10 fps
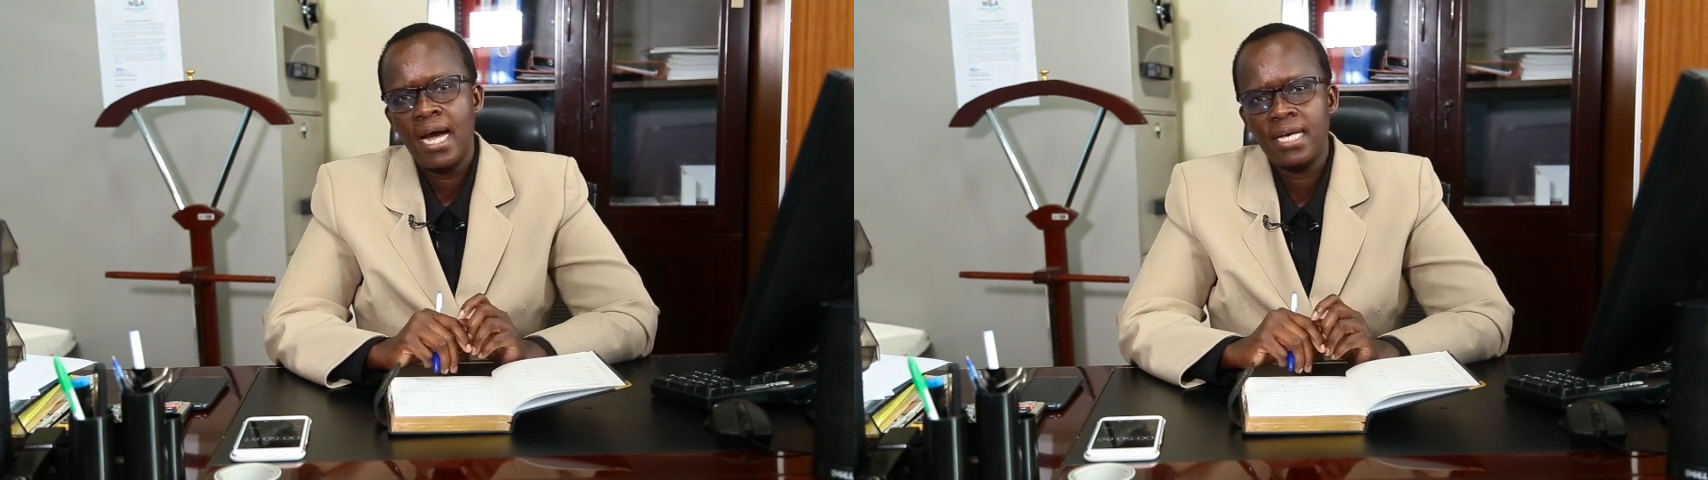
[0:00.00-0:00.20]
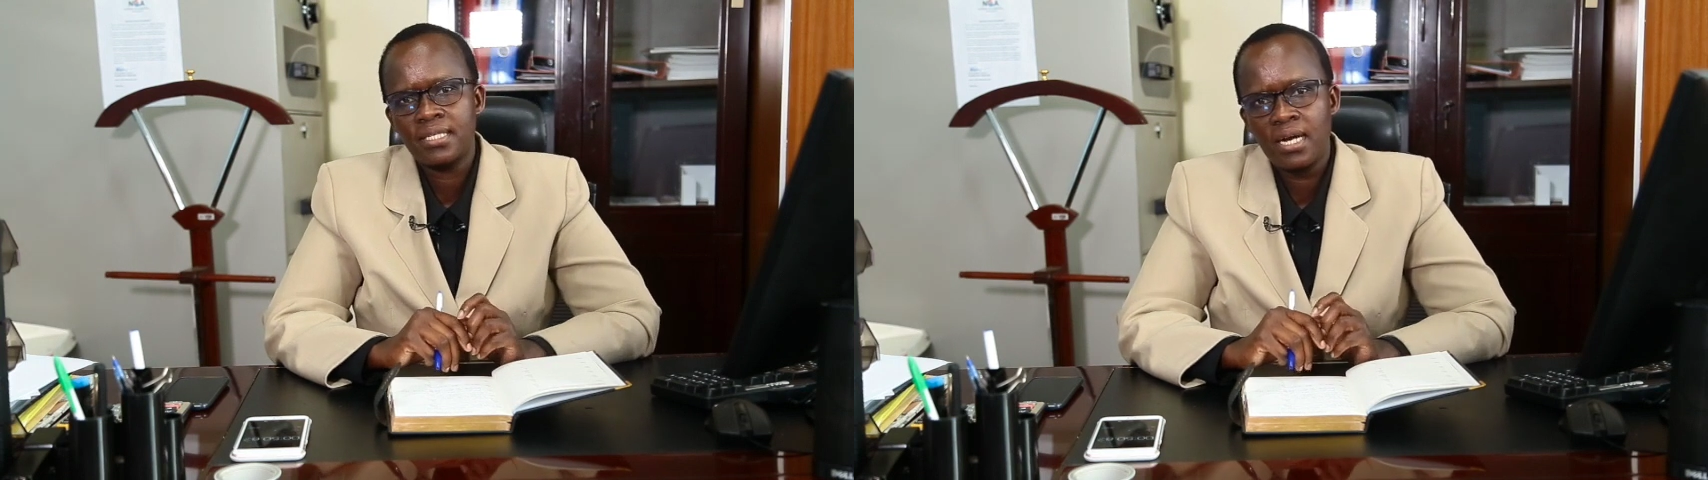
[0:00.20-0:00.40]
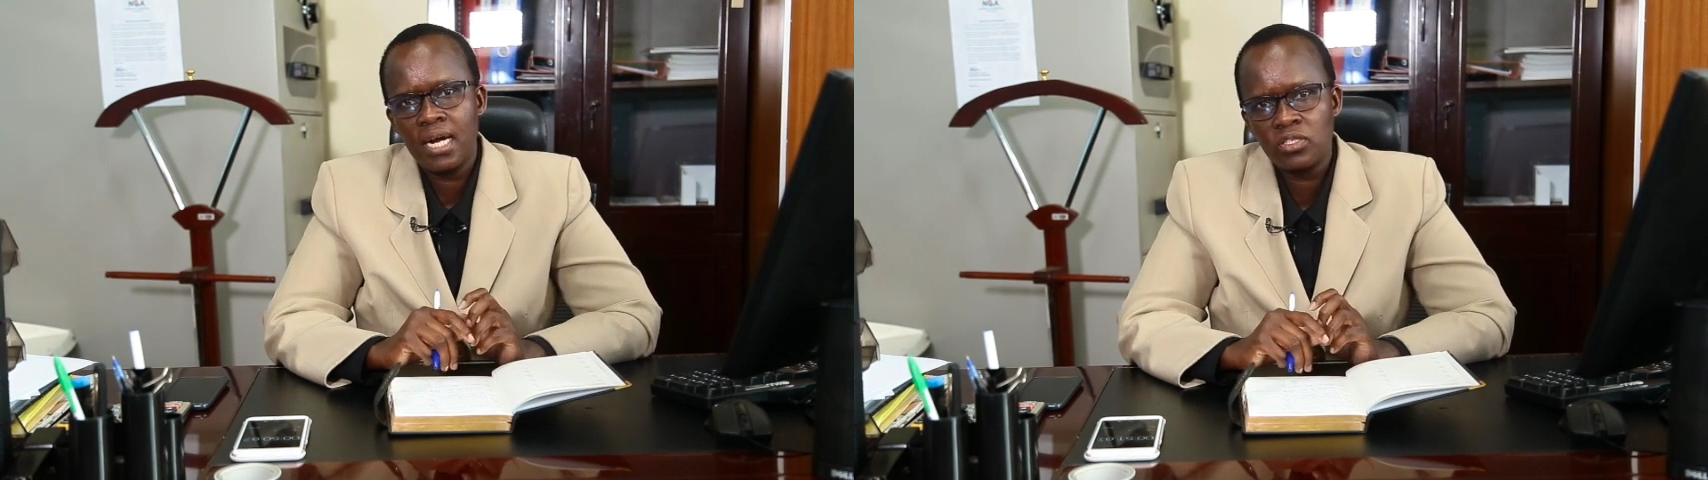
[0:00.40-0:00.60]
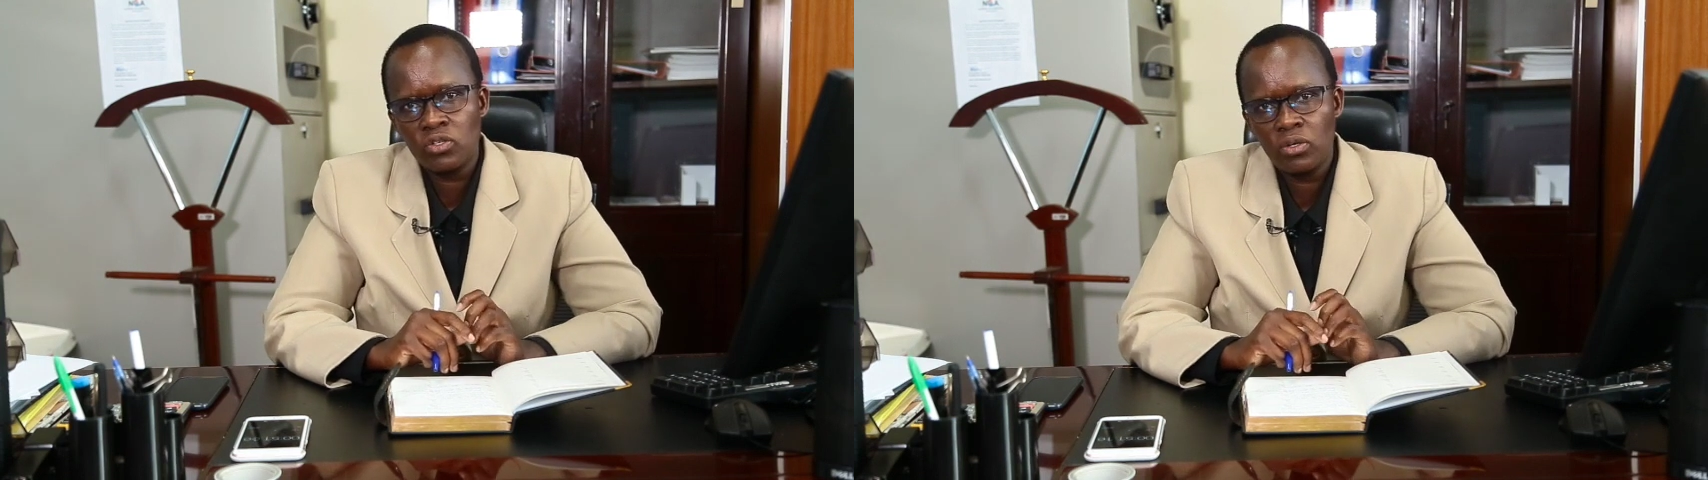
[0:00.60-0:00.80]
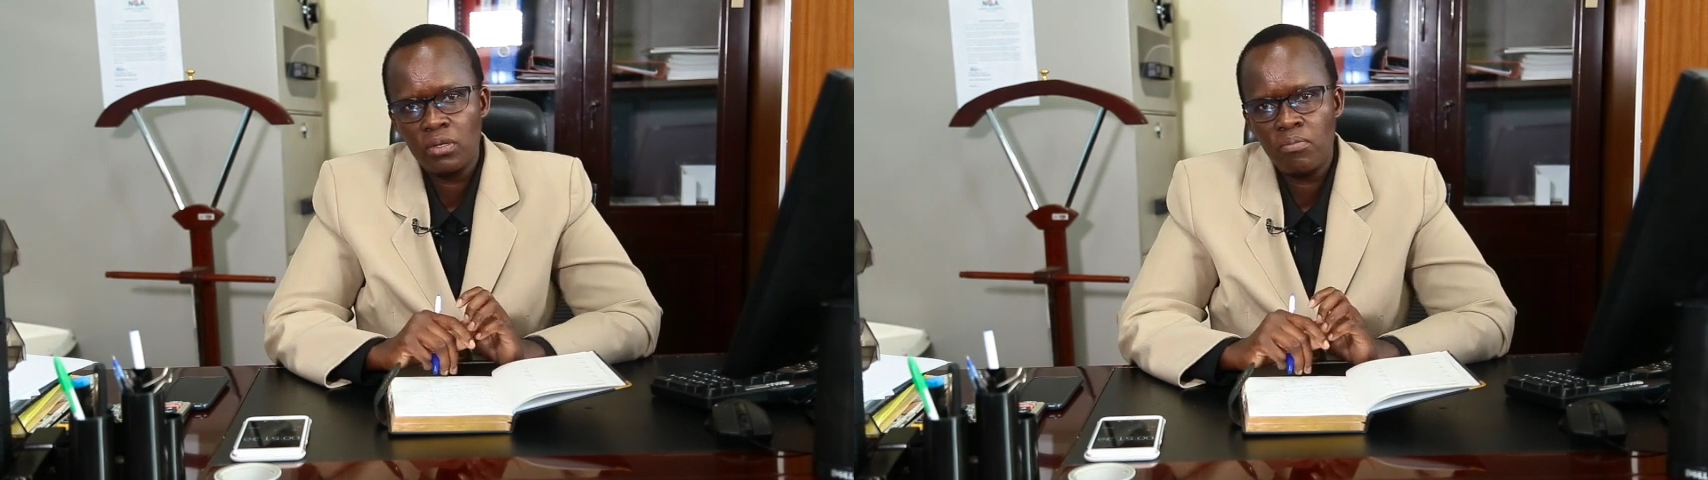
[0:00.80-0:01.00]
as a
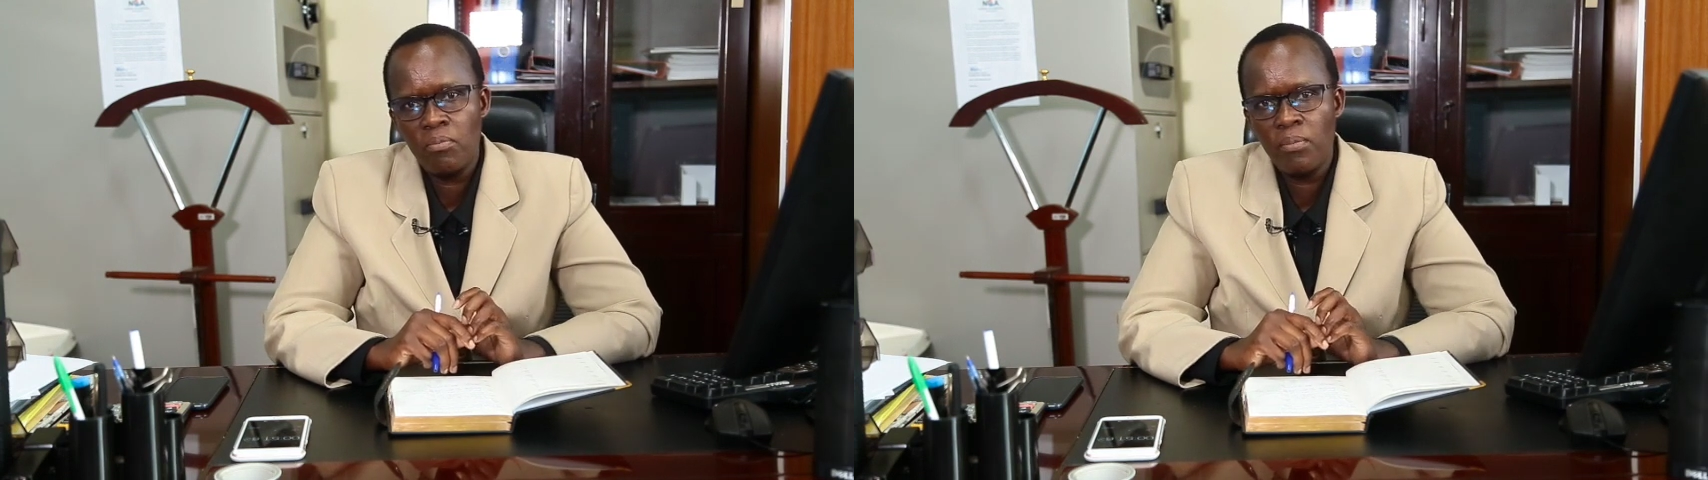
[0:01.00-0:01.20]
council